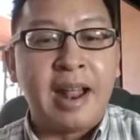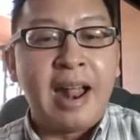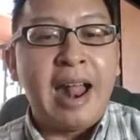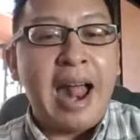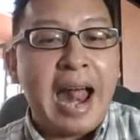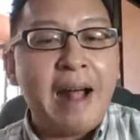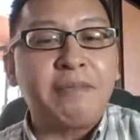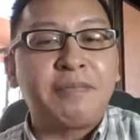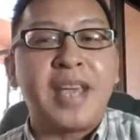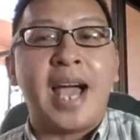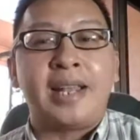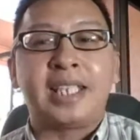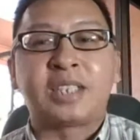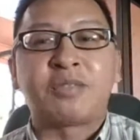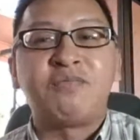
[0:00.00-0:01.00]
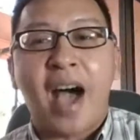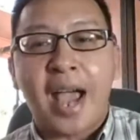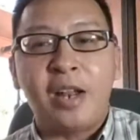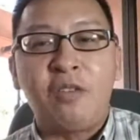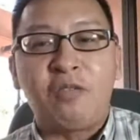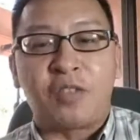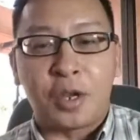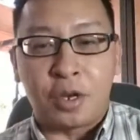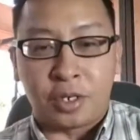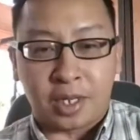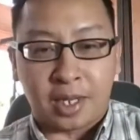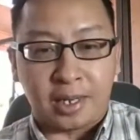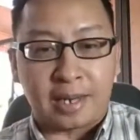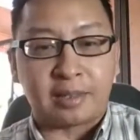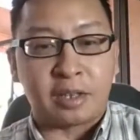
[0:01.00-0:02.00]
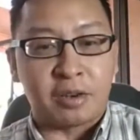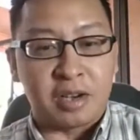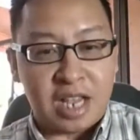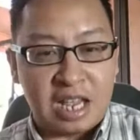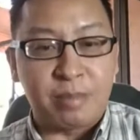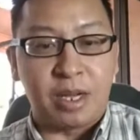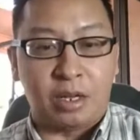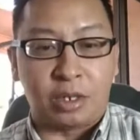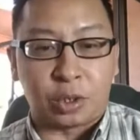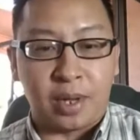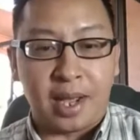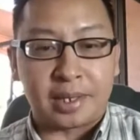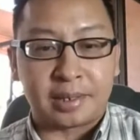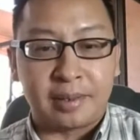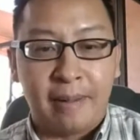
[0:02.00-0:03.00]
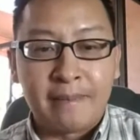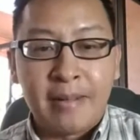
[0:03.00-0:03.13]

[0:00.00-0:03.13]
Have that. It's vital for you to collect their email address.